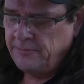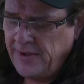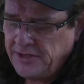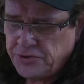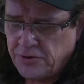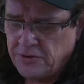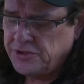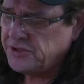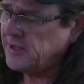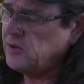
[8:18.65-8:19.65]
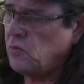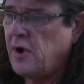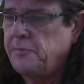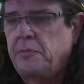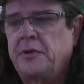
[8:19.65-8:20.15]
Make sure, just like the
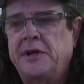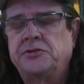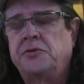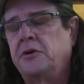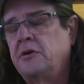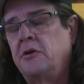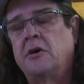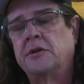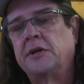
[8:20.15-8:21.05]
wiper blades on your car,